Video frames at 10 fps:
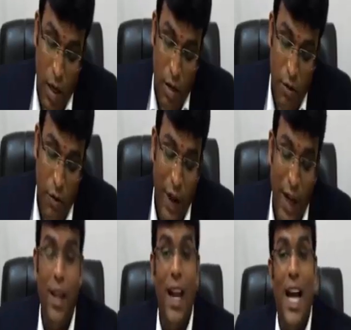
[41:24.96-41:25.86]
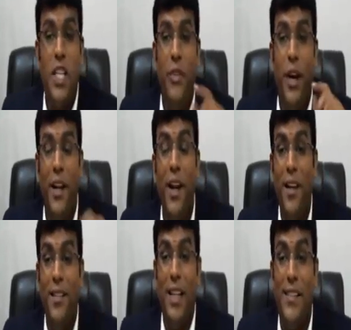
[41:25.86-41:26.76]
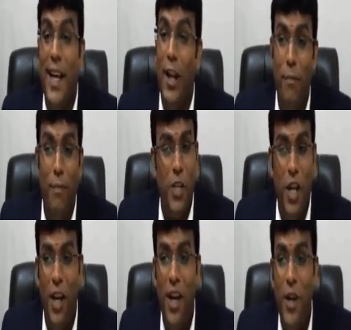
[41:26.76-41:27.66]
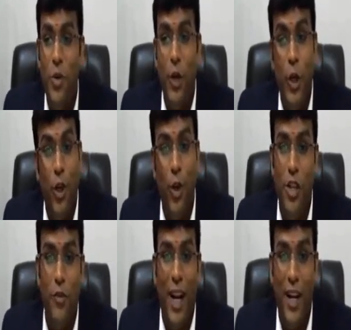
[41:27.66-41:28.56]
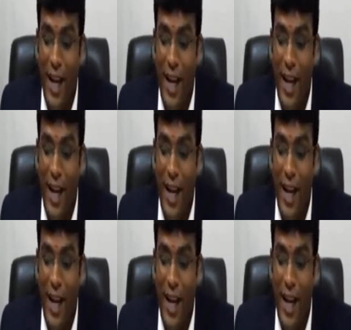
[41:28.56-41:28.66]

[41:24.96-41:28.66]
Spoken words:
Finally, the last one, that sale of machine 22,500 and